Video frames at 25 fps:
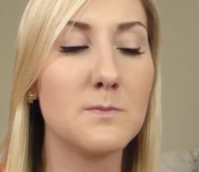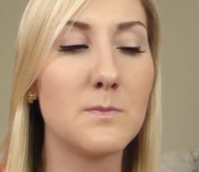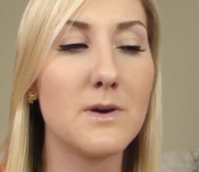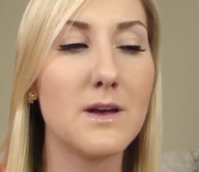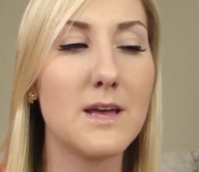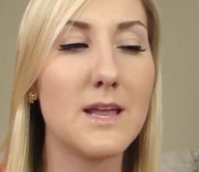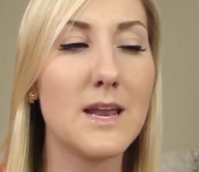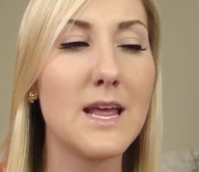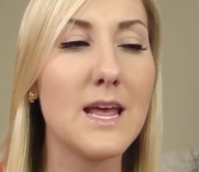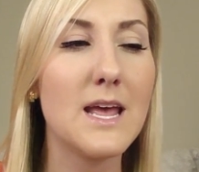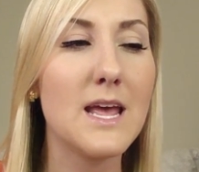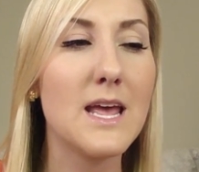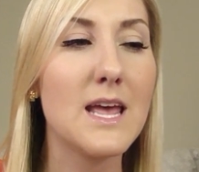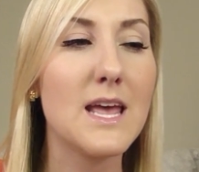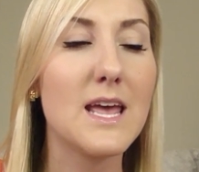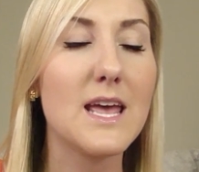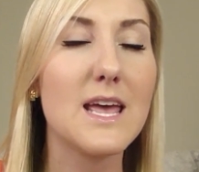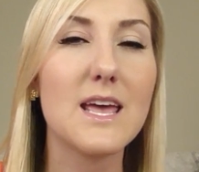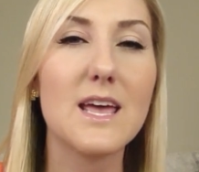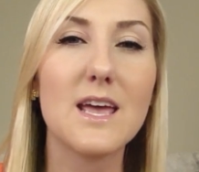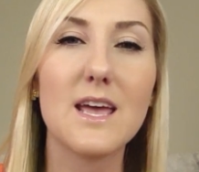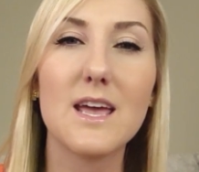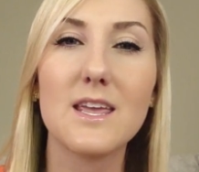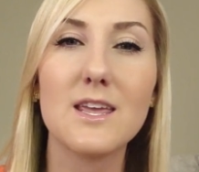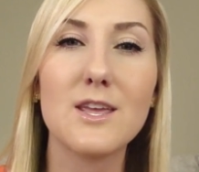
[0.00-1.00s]
But
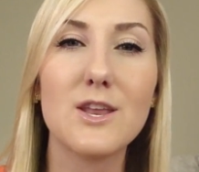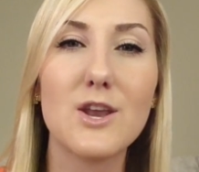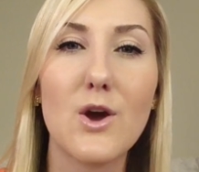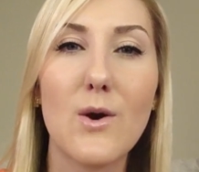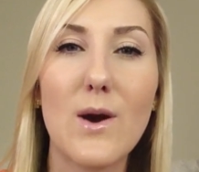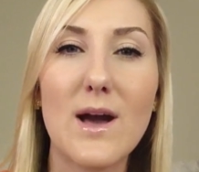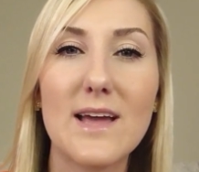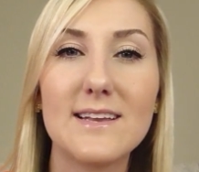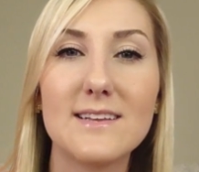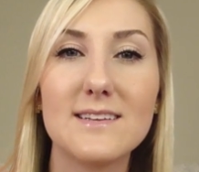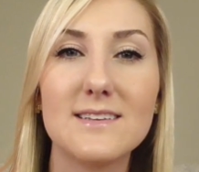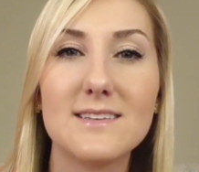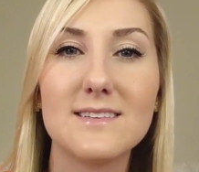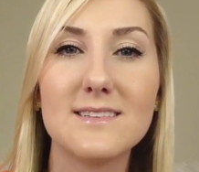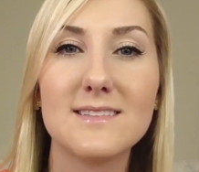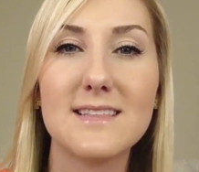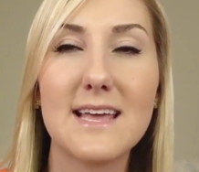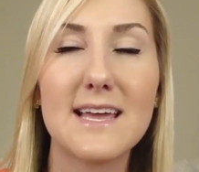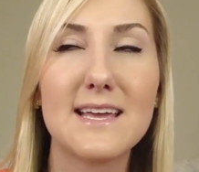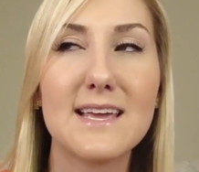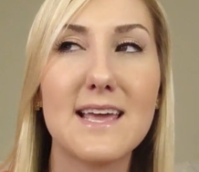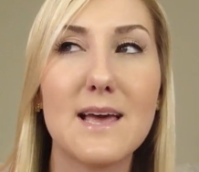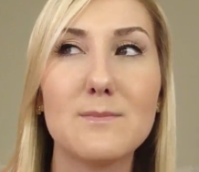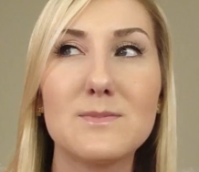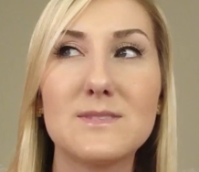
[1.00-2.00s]

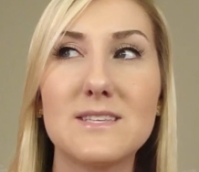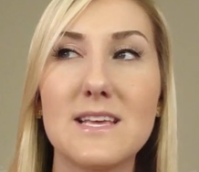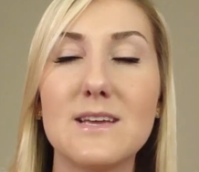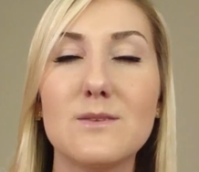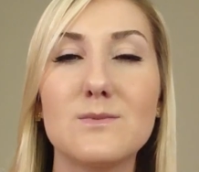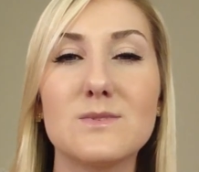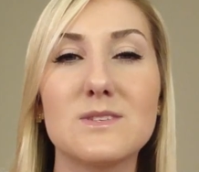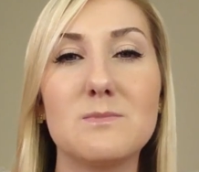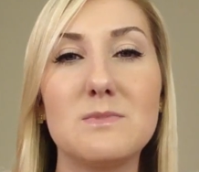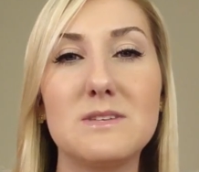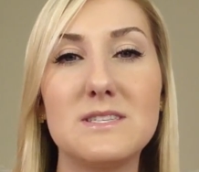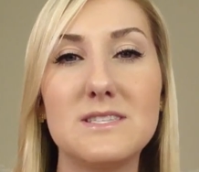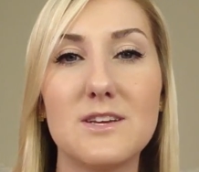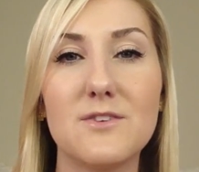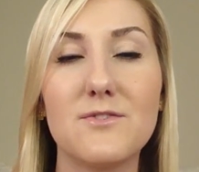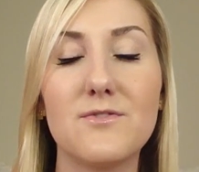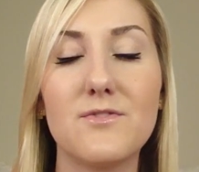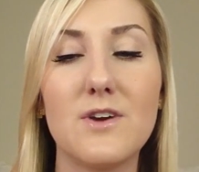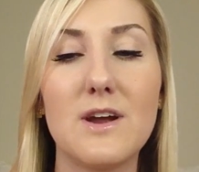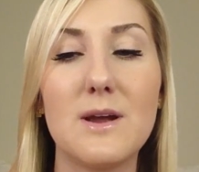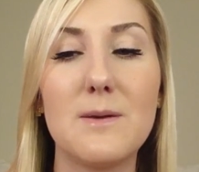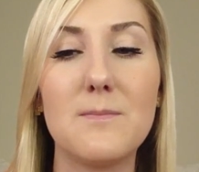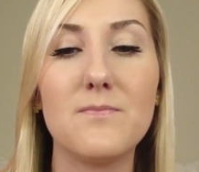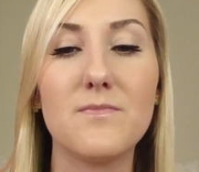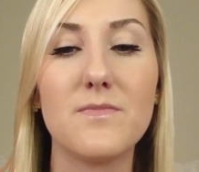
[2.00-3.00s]
they kept saying it was going to be
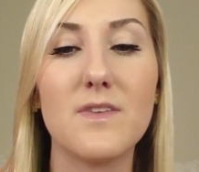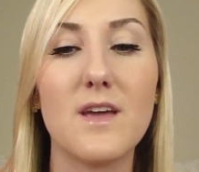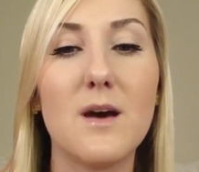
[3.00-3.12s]
different.